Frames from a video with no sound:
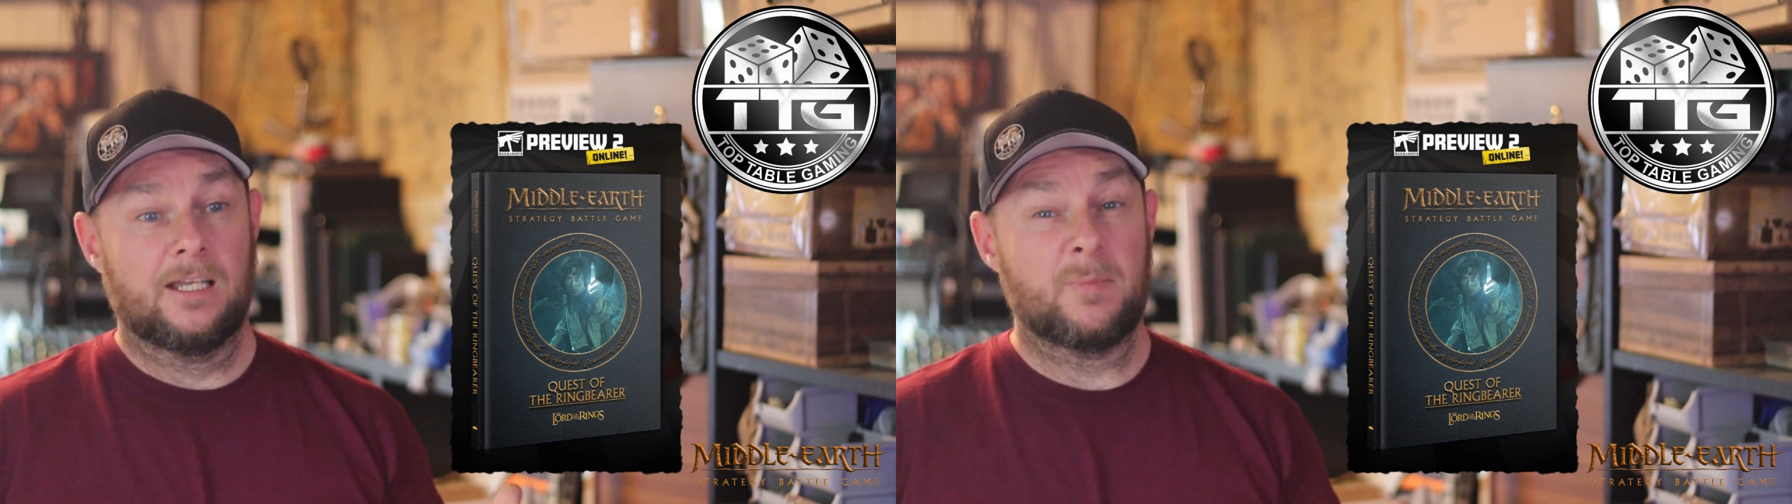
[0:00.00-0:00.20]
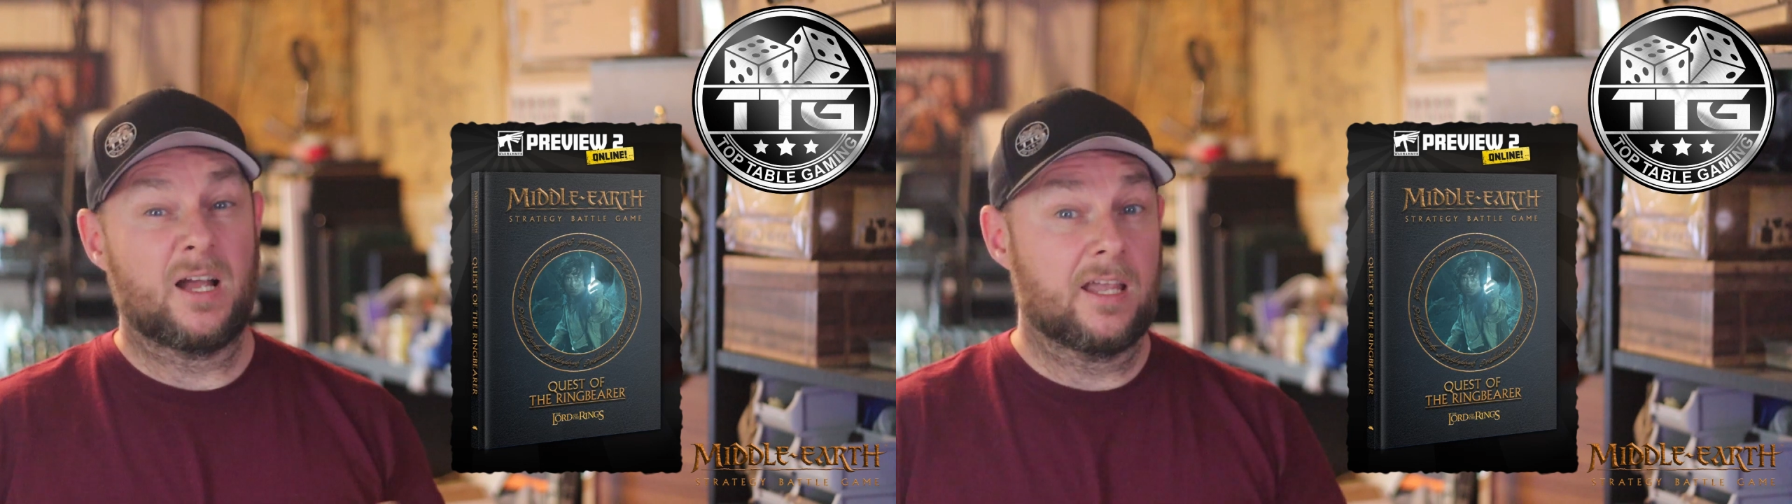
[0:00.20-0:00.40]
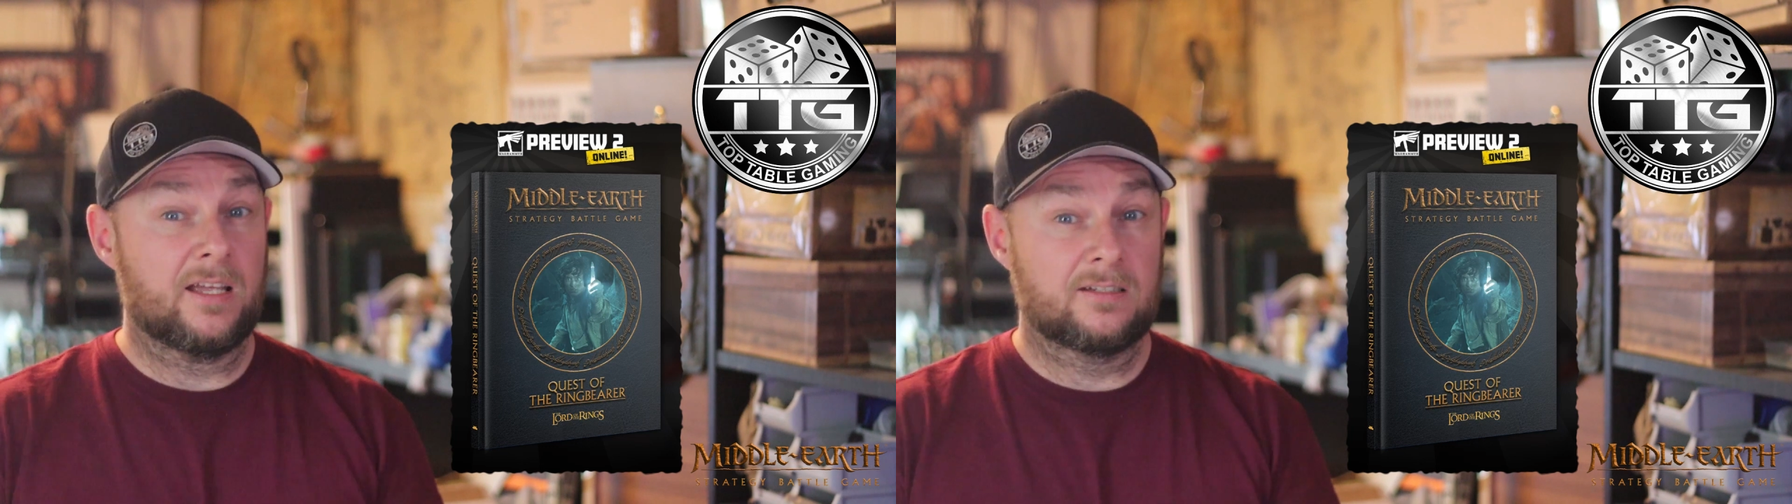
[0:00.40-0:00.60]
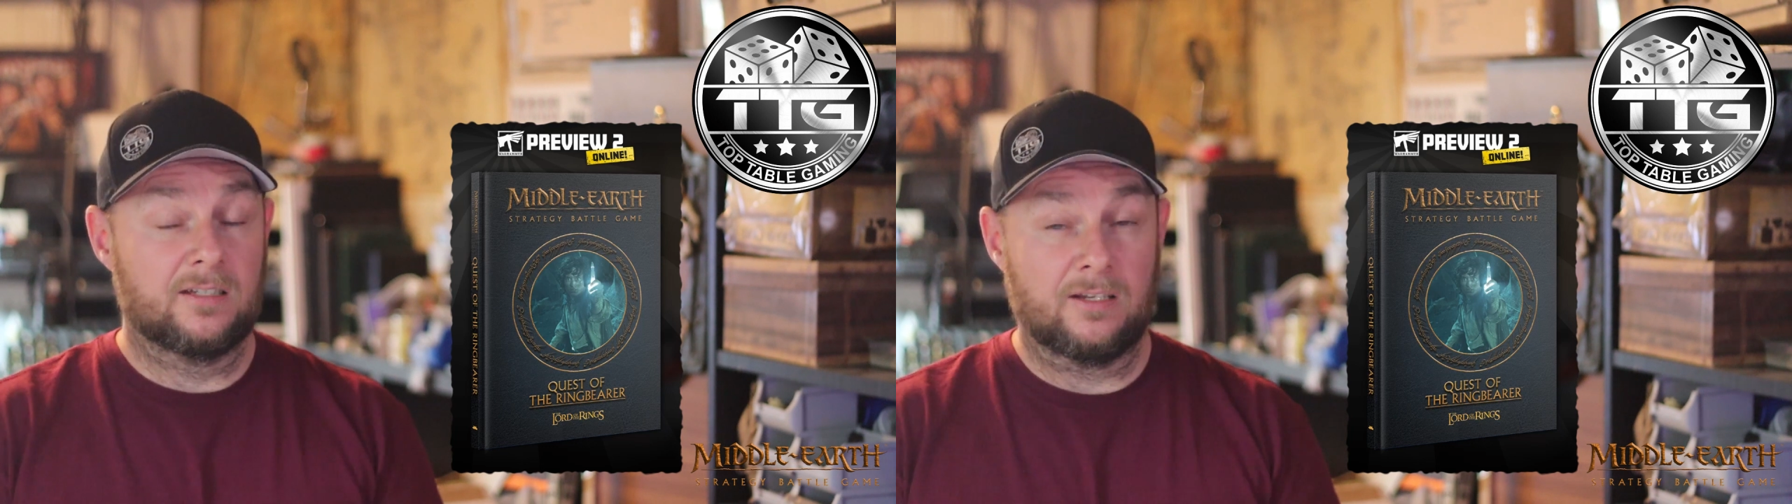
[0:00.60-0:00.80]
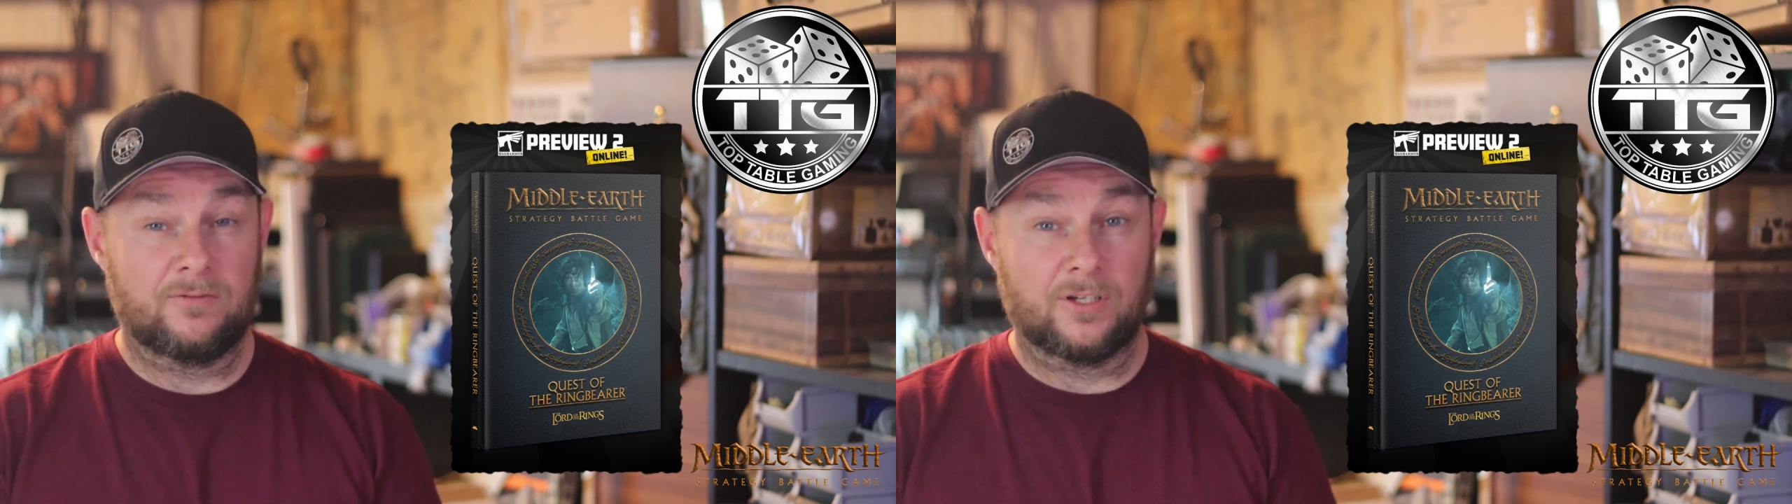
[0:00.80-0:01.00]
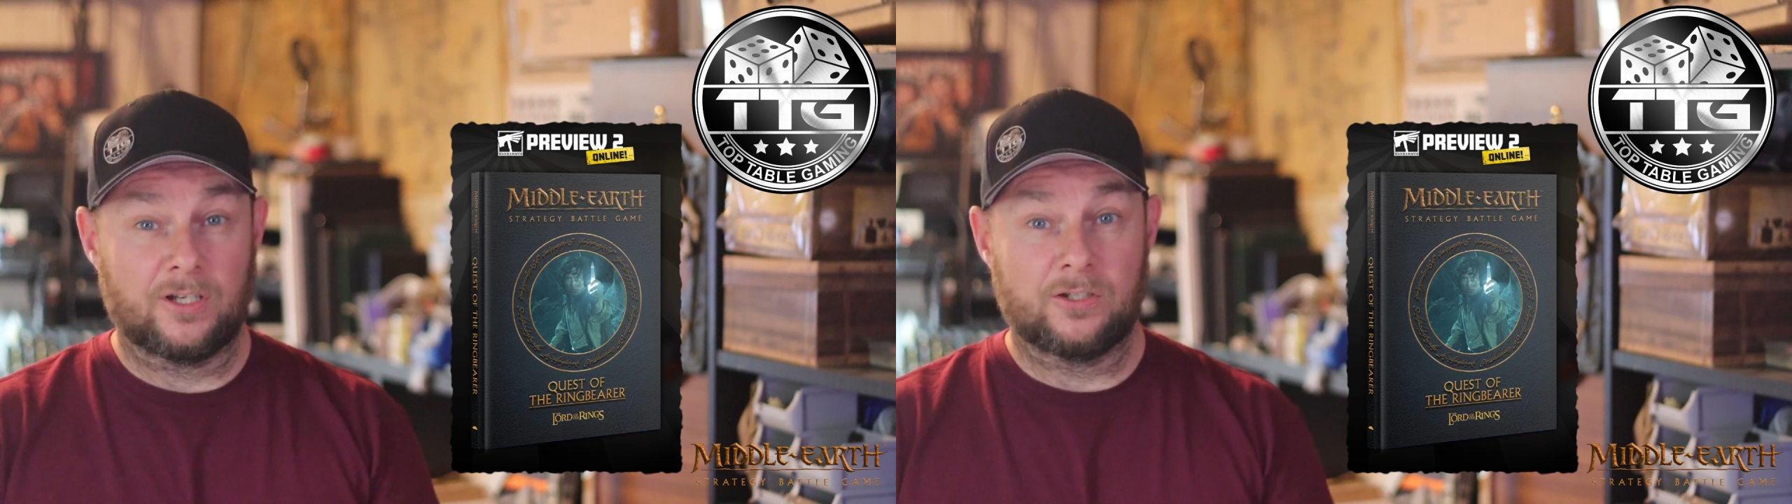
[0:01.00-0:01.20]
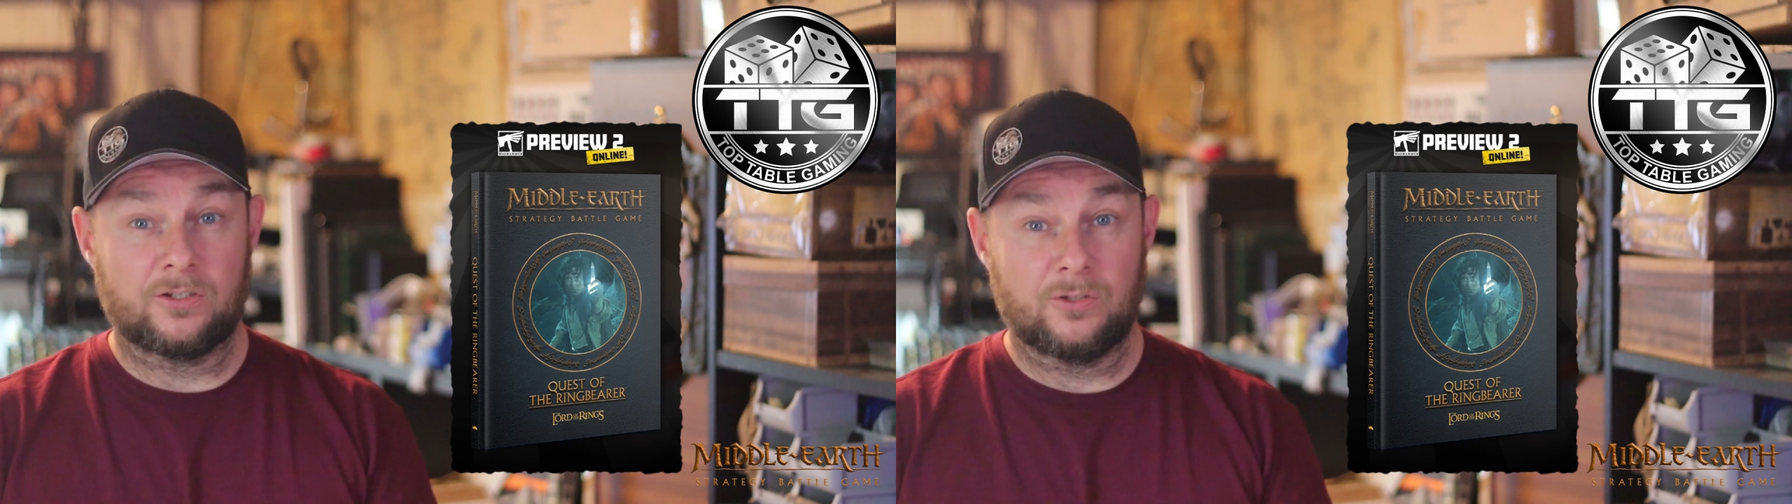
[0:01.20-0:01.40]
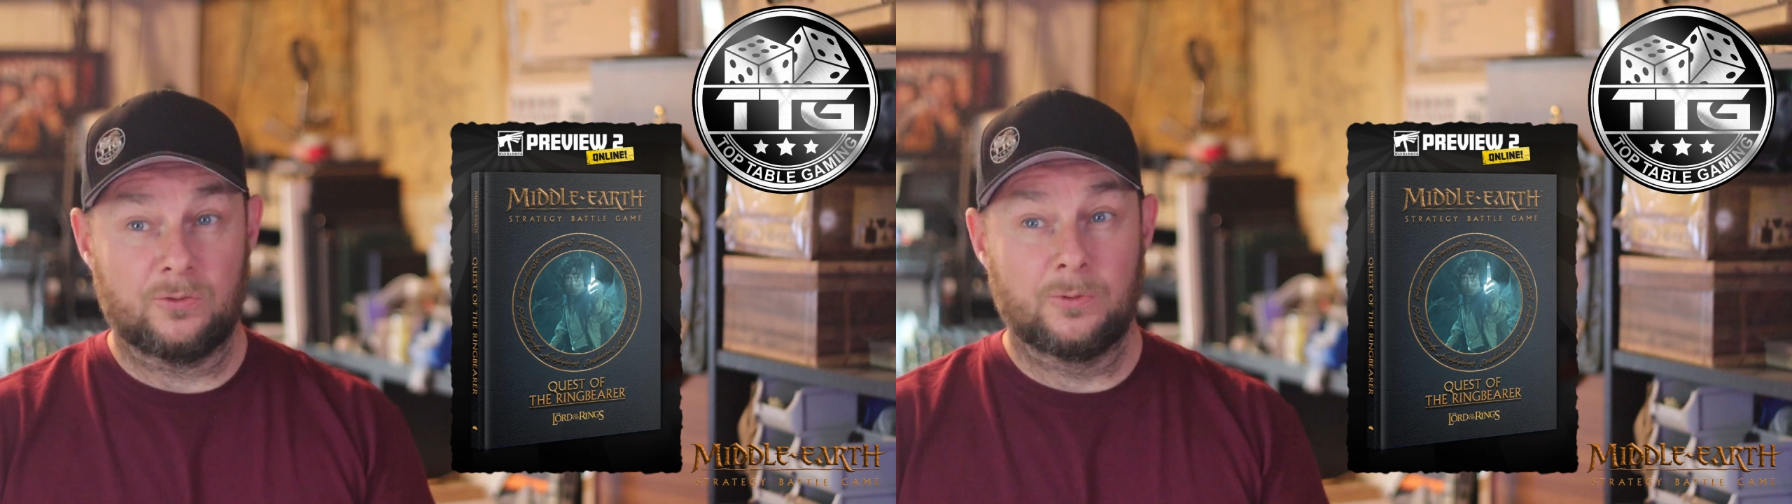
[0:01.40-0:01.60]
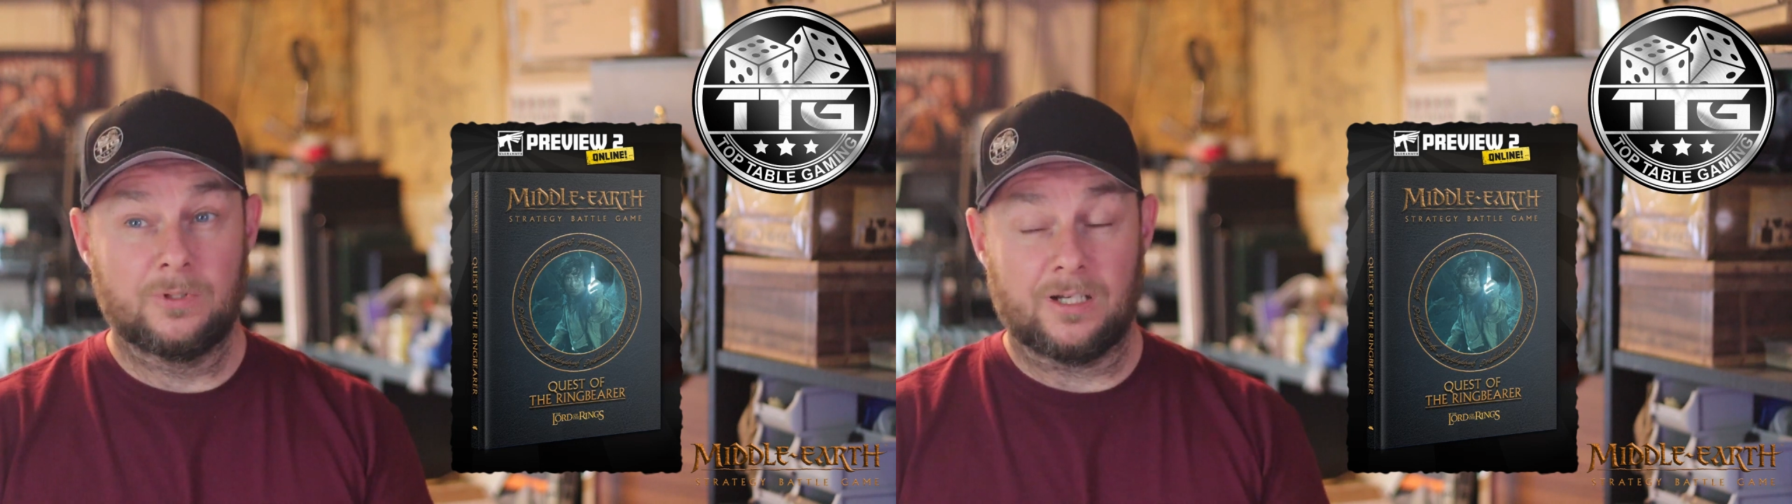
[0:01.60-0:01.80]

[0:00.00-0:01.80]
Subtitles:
in my head, if they're going to do